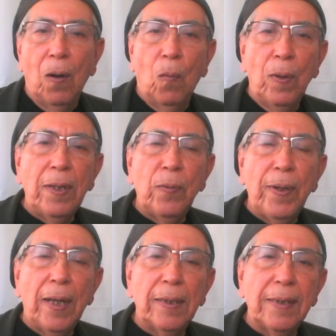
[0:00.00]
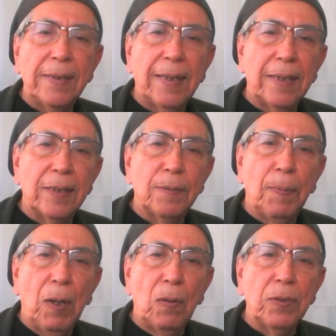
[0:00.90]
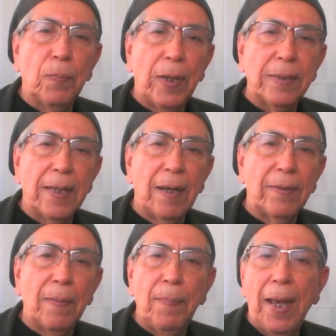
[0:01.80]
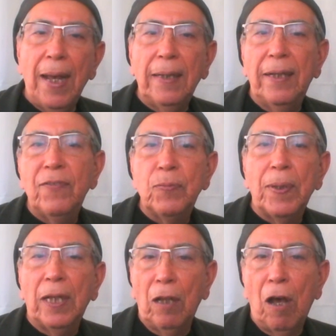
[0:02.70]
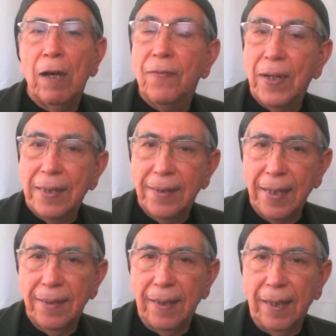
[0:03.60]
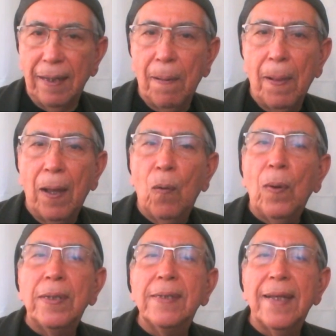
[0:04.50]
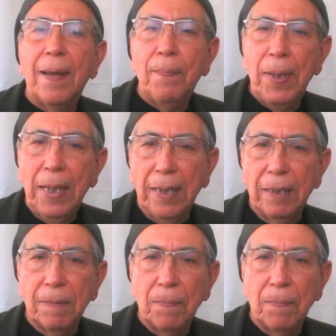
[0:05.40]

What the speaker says: One of the realities that Spinoza brings out, that man lives by the law of necessity. What does that mean?